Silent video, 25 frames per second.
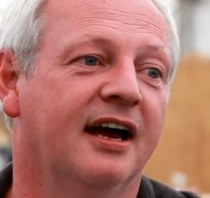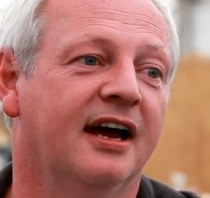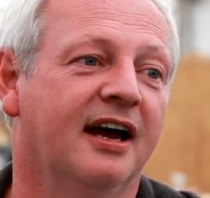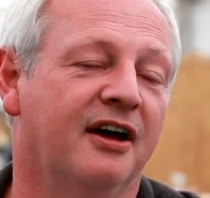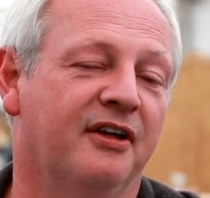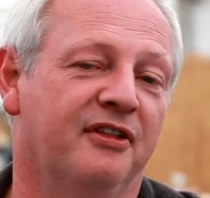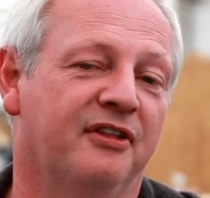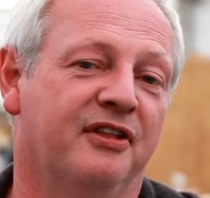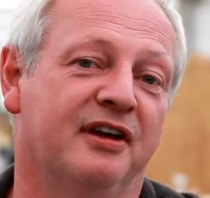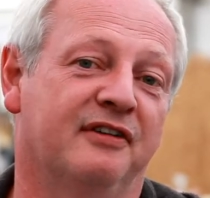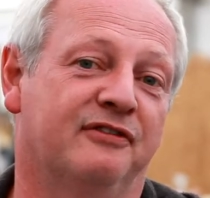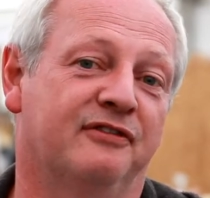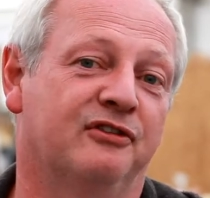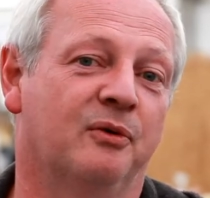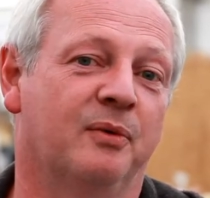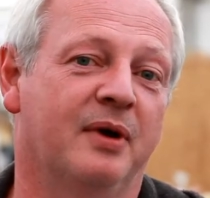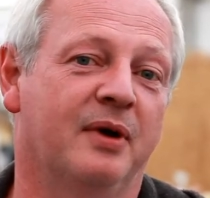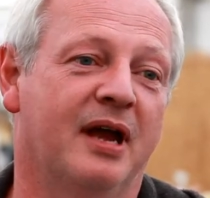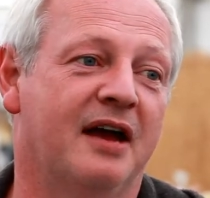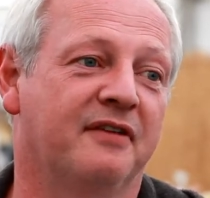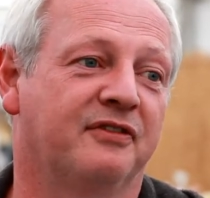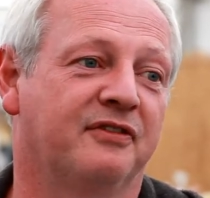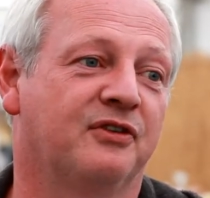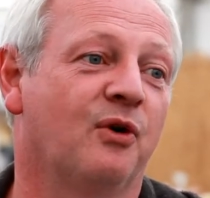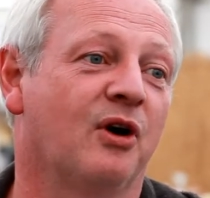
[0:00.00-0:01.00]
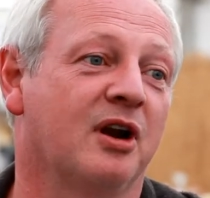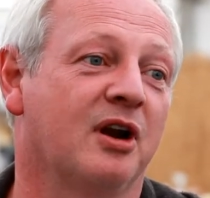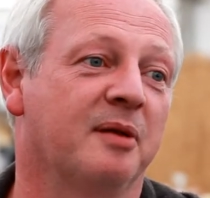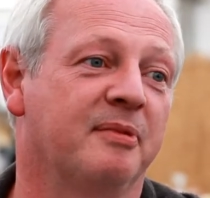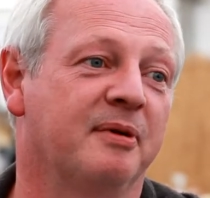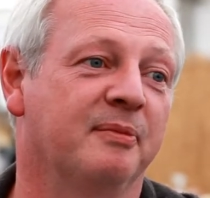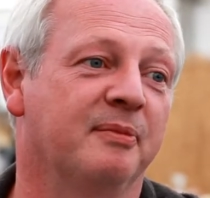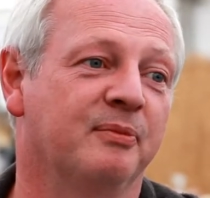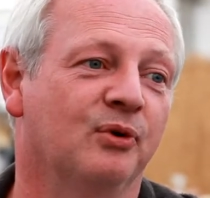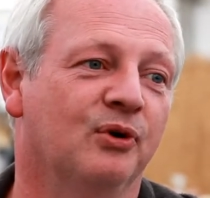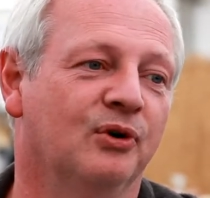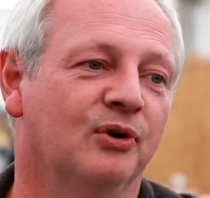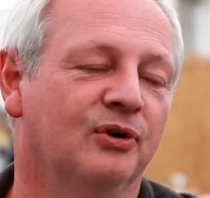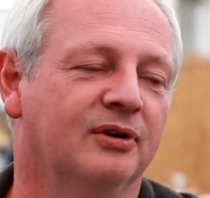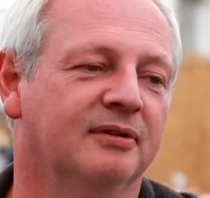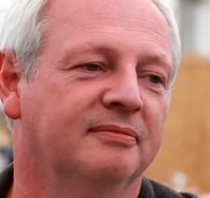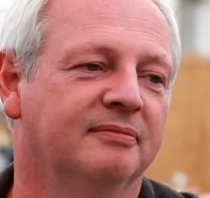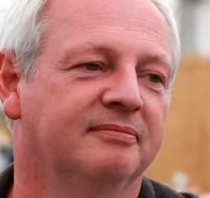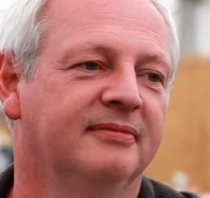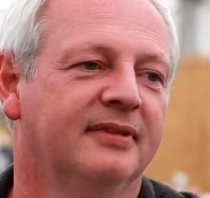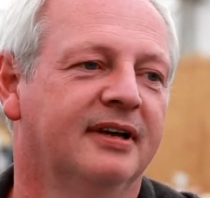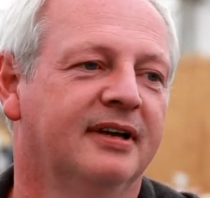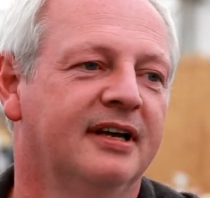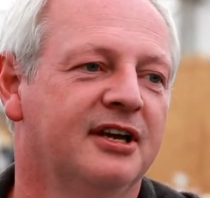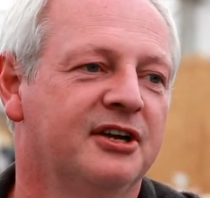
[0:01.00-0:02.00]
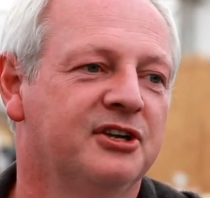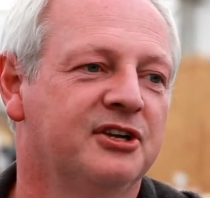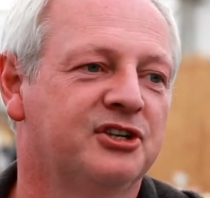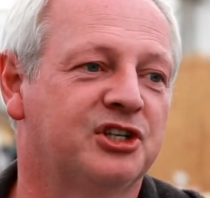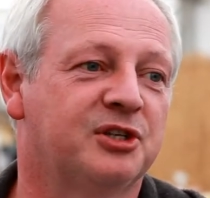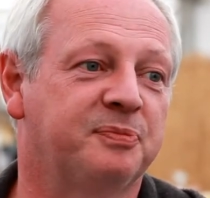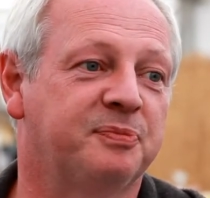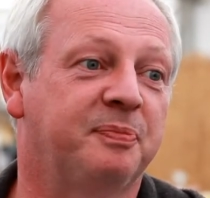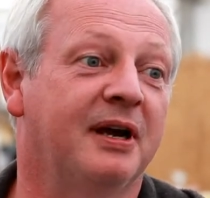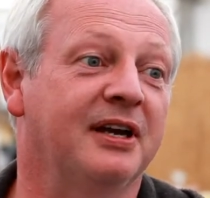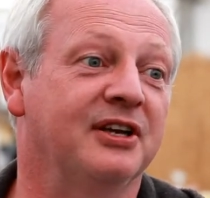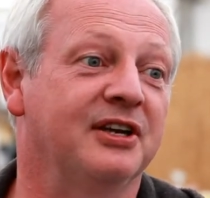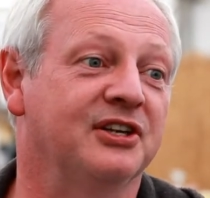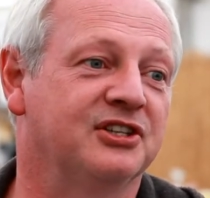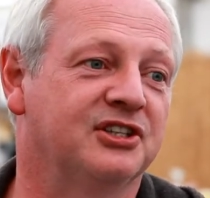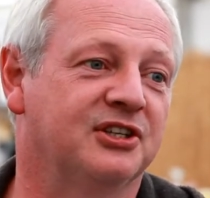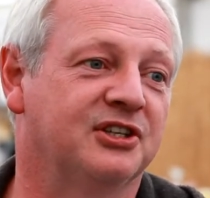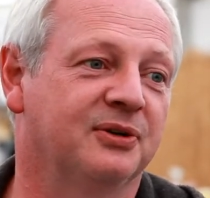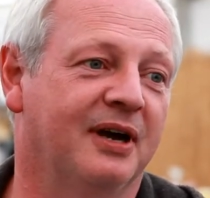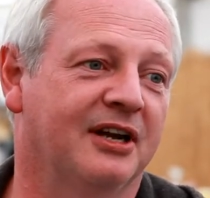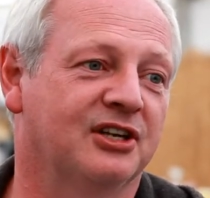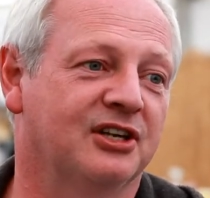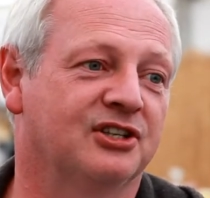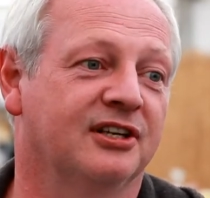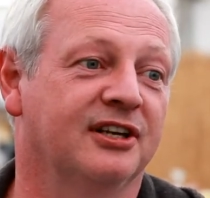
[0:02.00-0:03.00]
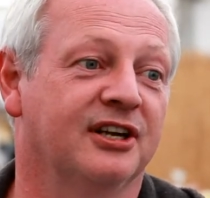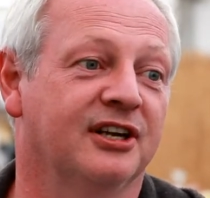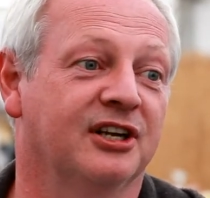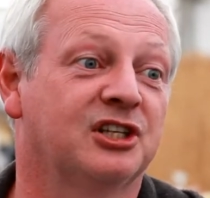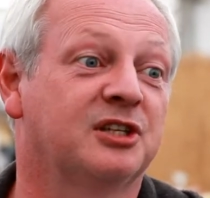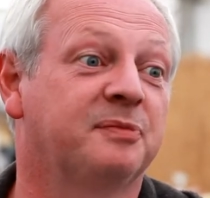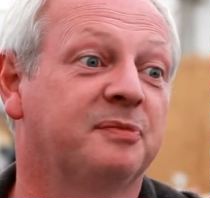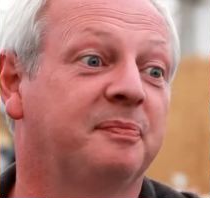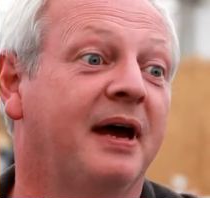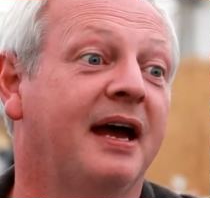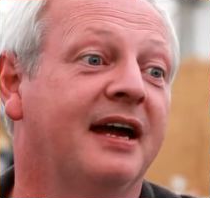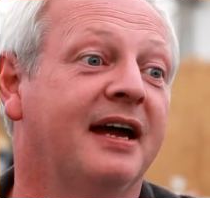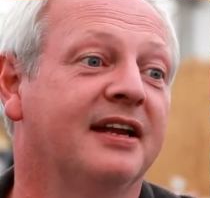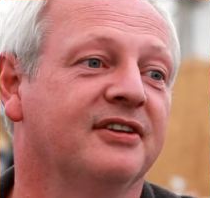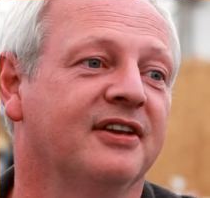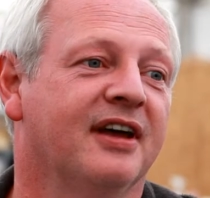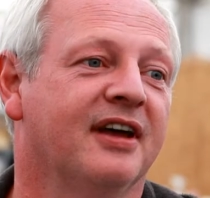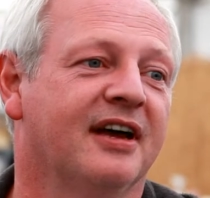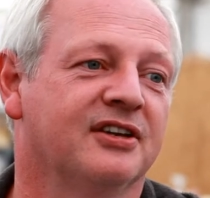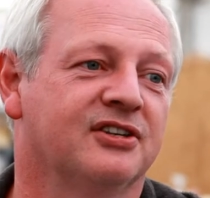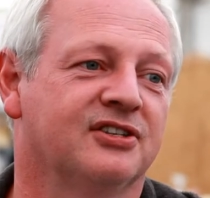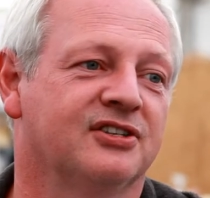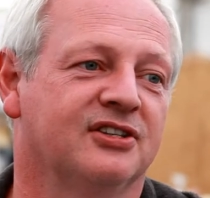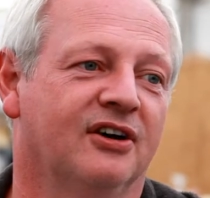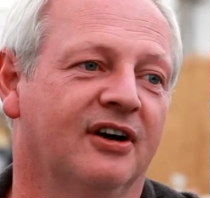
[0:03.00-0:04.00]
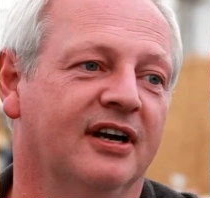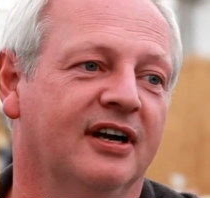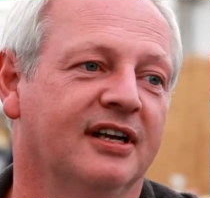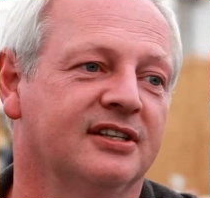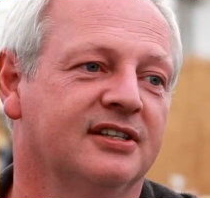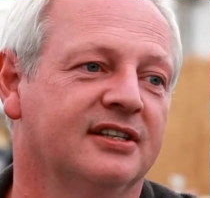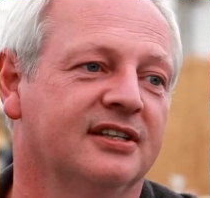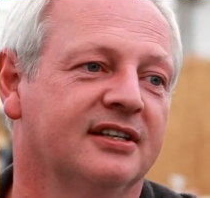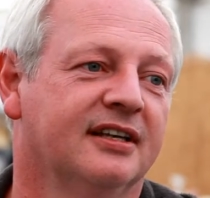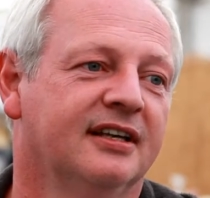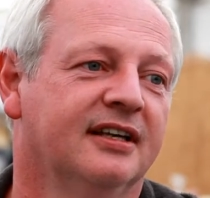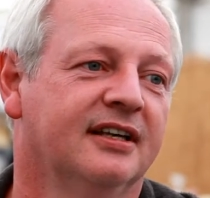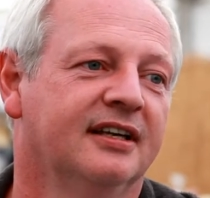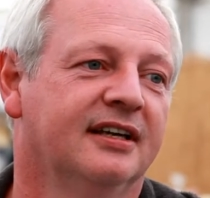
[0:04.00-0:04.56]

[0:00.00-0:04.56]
Therefore, we have quite a bit more space to actually expand that site.